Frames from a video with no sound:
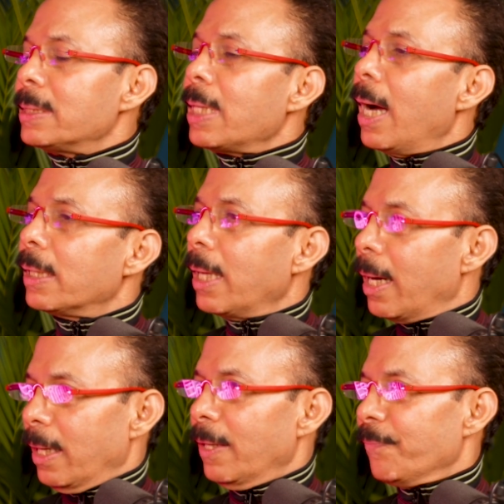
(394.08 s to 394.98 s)
It is
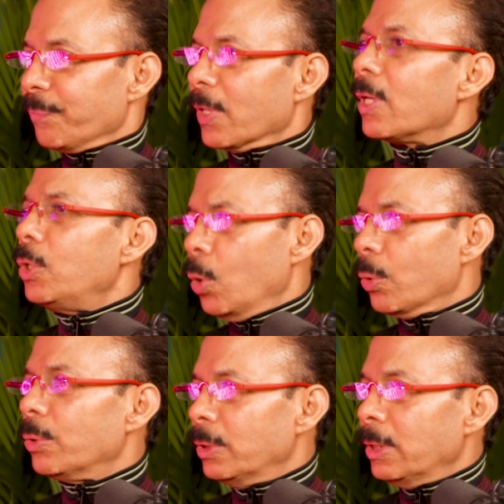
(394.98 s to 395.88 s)
hatha,
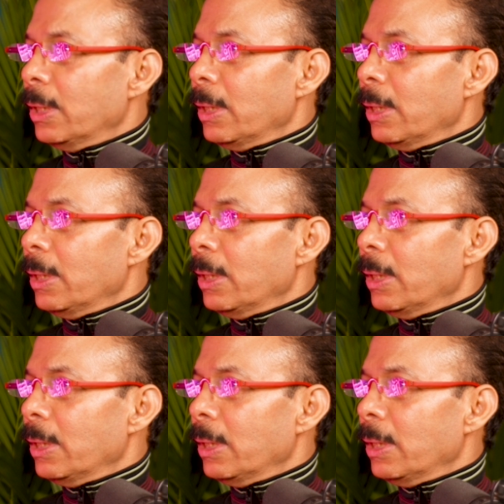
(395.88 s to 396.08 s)
yoga.